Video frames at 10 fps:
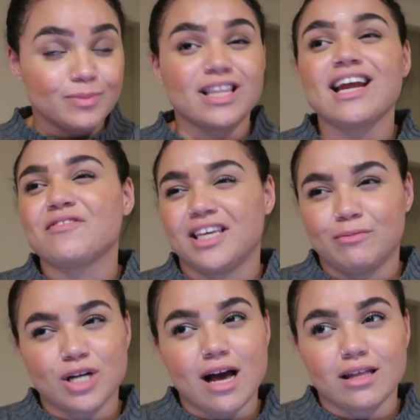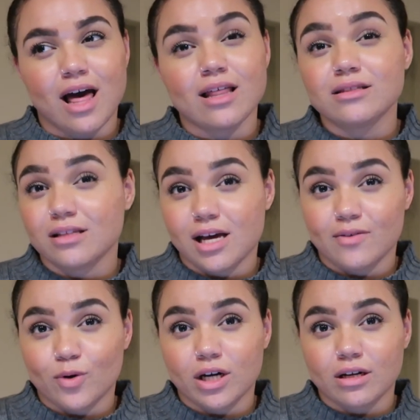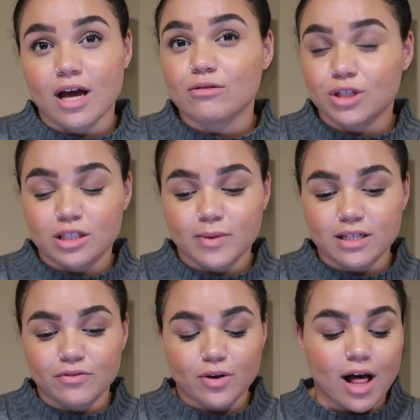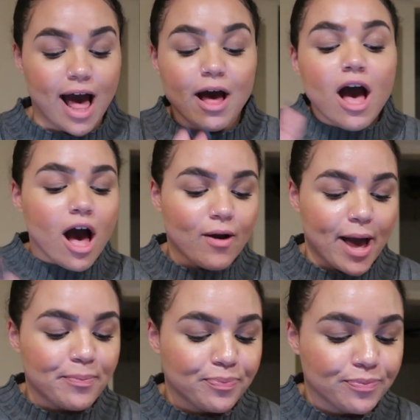But then I have to keep track of that. That's a lot of work. I don't trust myself to do that. Okay.